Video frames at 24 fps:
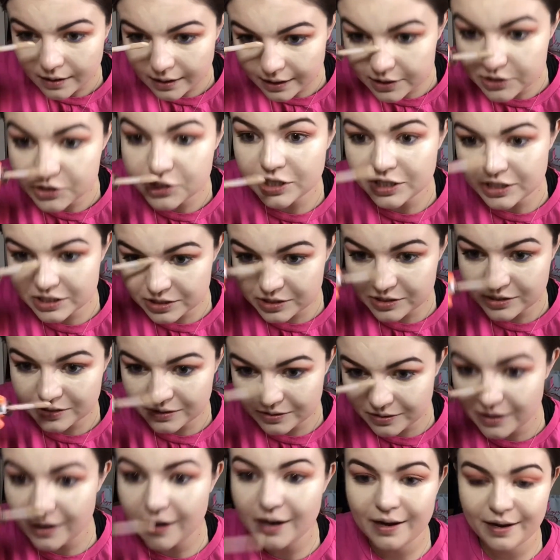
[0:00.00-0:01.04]
I just
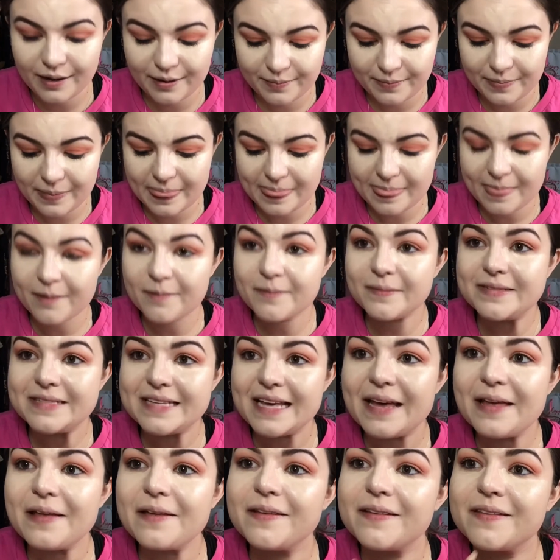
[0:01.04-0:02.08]
was
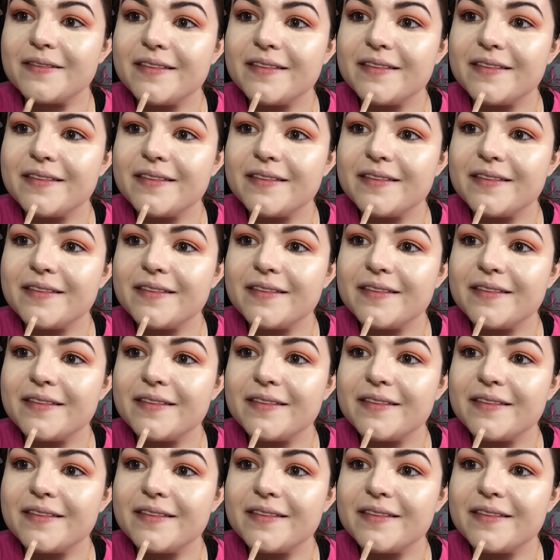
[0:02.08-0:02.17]
at